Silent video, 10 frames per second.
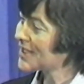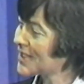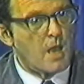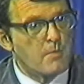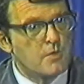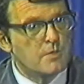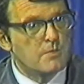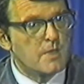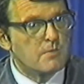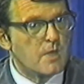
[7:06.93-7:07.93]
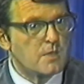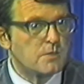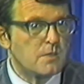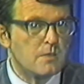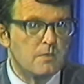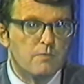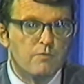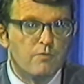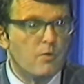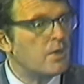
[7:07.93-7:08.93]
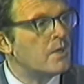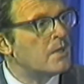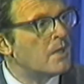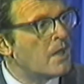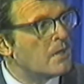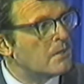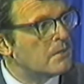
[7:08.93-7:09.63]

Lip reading: I moved to the Midwest in 1948.